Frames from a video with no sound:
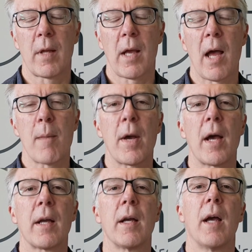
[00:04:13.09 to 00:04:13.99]
car
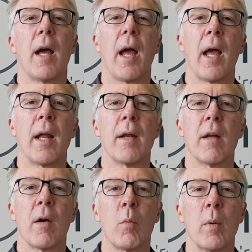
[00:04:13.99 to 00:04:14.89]
park and
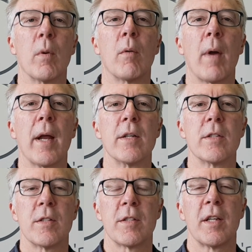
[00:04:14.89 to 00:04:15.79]
we will arrange
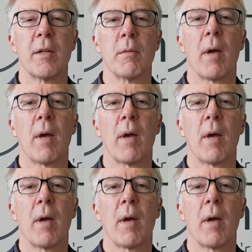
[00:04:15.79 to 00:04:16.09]
to see you